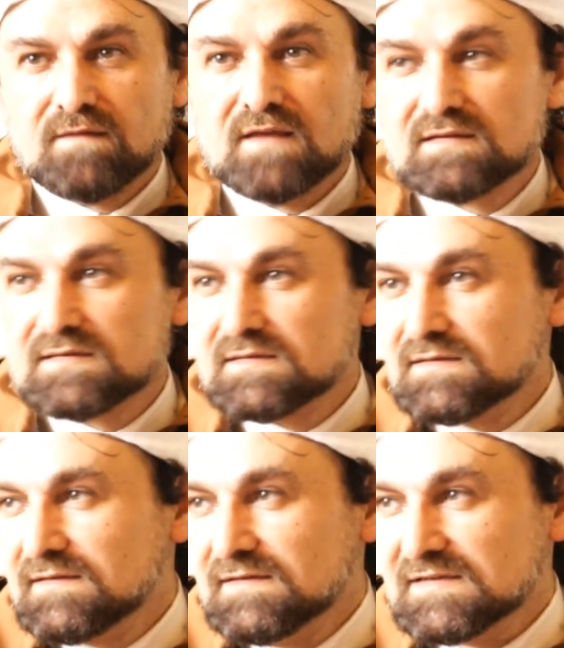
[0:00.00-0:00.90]
And that's,
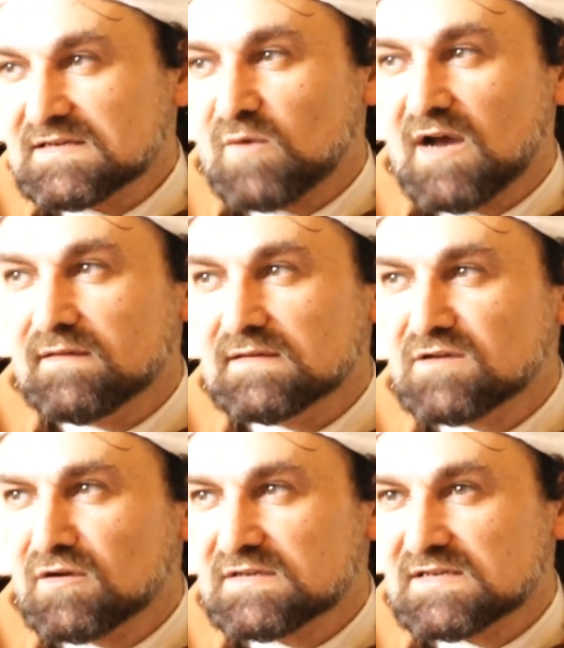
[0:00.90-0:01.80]
this is why
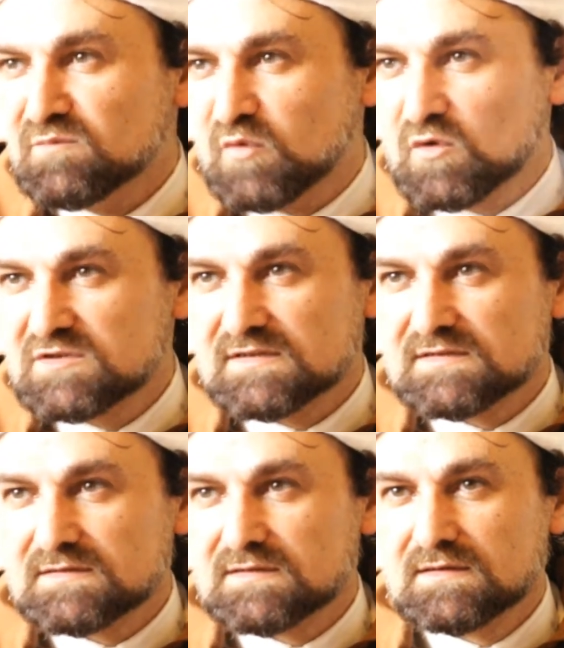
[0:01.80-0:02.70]
this knowledge is
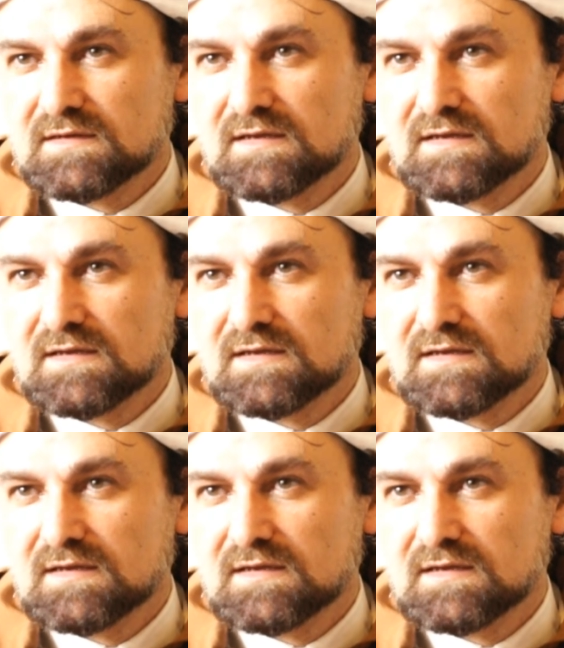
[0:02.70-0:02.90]
important